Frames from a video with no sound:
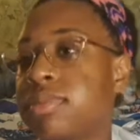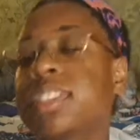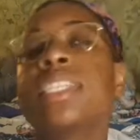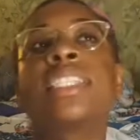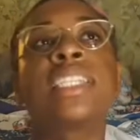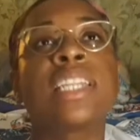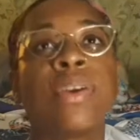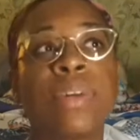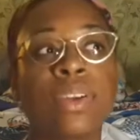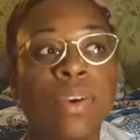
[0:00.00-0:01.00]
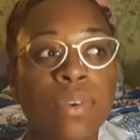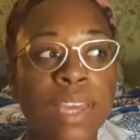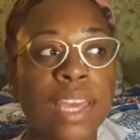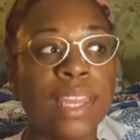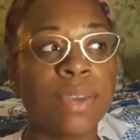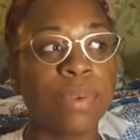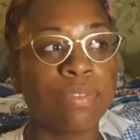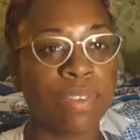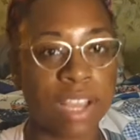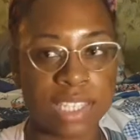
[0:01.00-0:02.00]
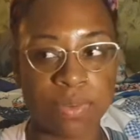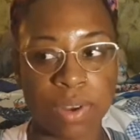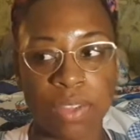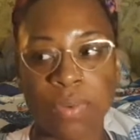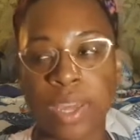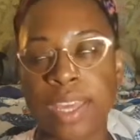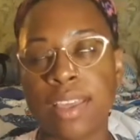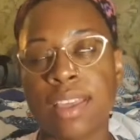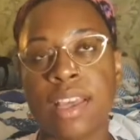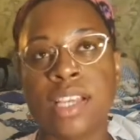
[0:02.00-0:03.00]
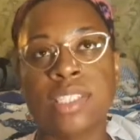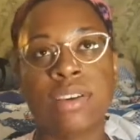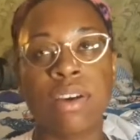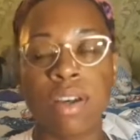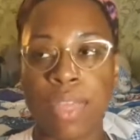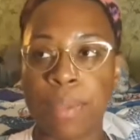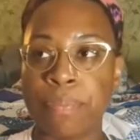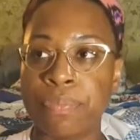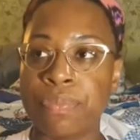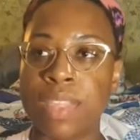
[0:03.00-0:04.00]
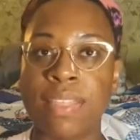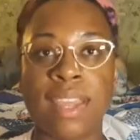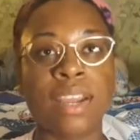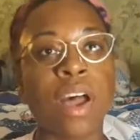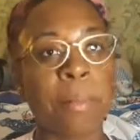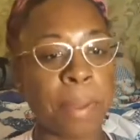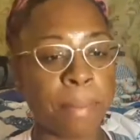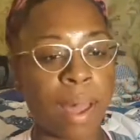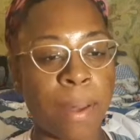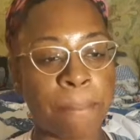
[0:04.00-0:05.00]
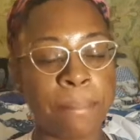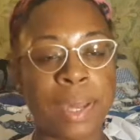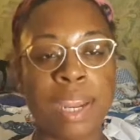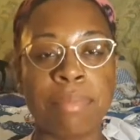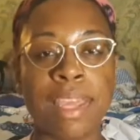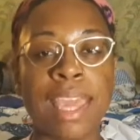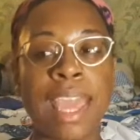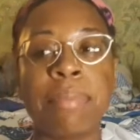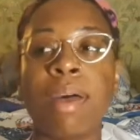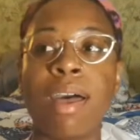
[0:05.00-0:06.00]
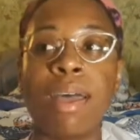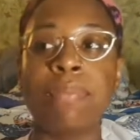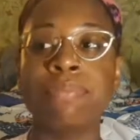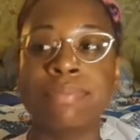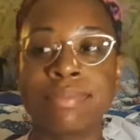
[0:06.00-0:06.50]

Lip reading: And they were like, okay, like we've got someone on the way. So I call them, and then I call my mom, and I'm like, hey mom,